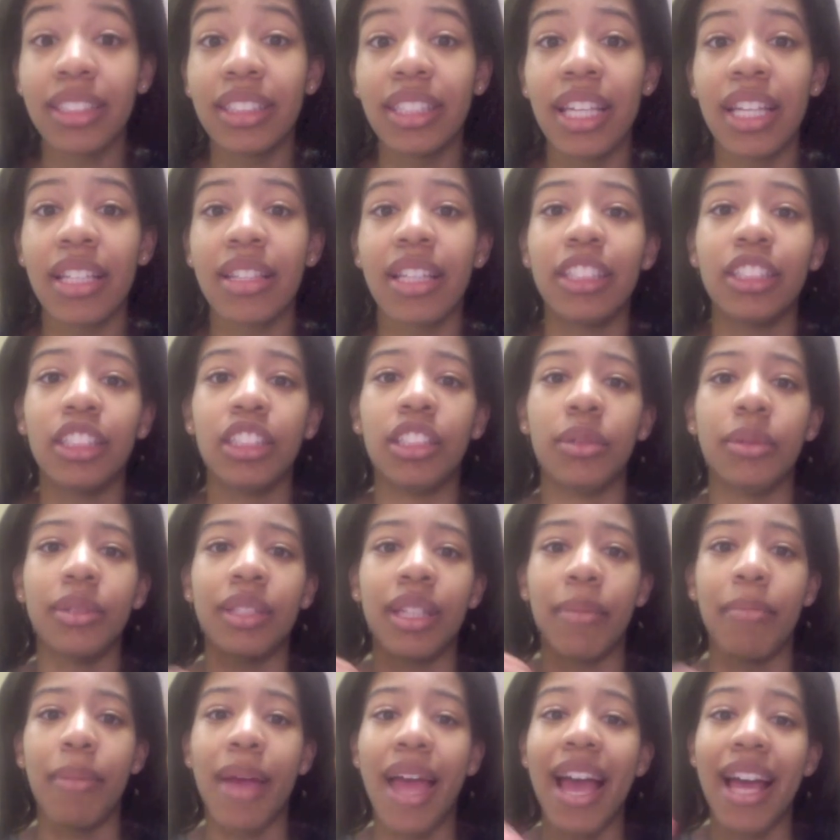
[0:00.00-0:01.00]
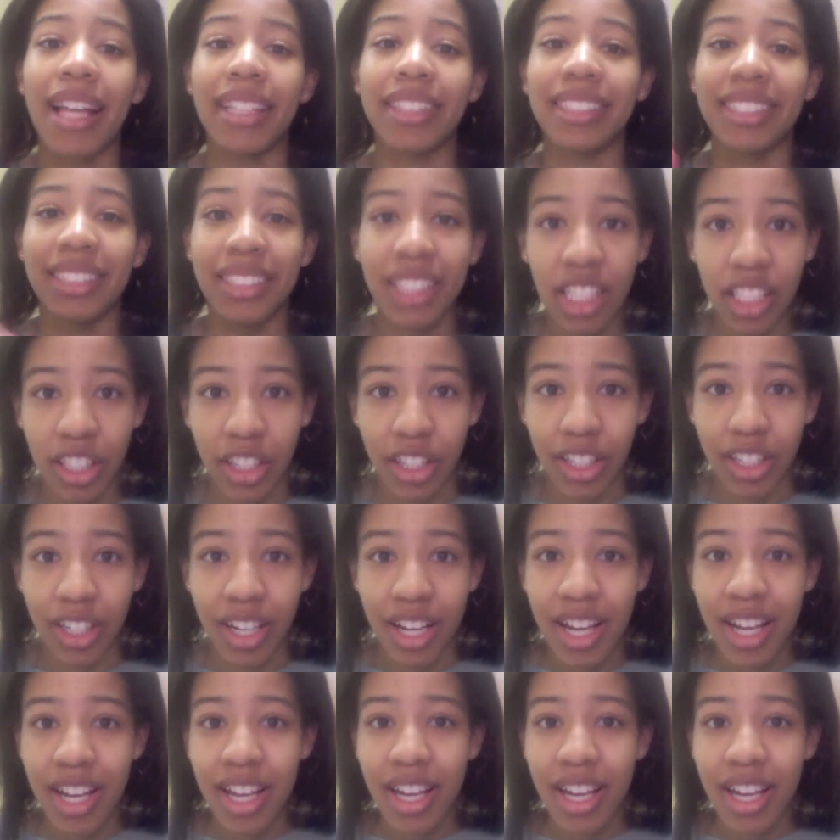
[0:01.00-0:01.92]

saying that she was a bad singer